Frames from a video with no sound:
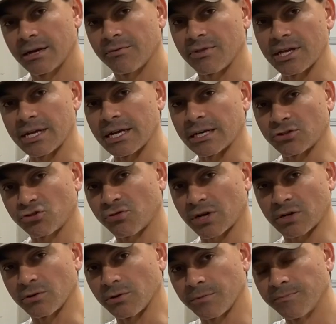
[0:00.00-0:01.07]
the uh,
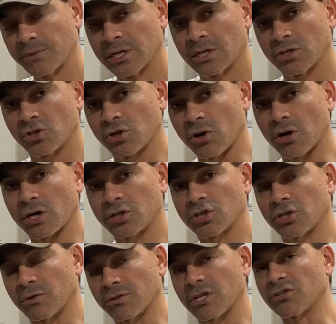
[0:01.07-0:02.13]
trickle charge,
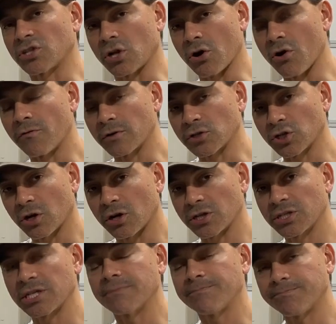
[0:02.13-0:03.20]
so it doesn't
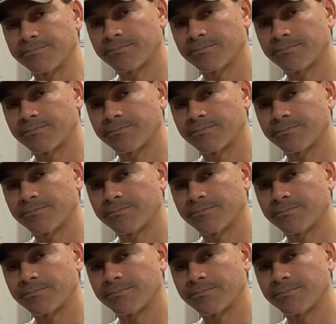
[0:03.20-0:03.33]
overcharge it.